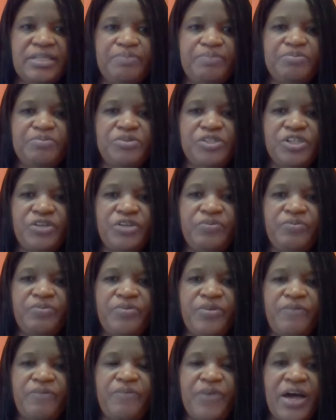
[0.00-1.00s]
the,
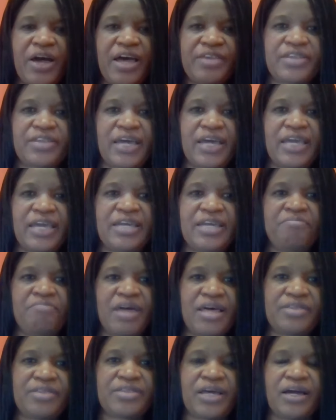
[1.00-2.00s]
the father and
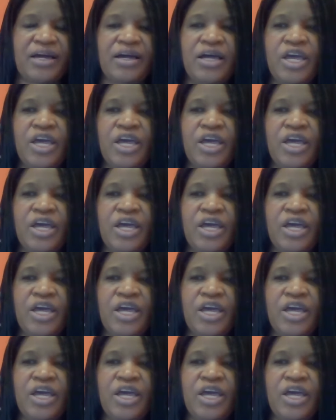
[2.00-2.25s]
mother,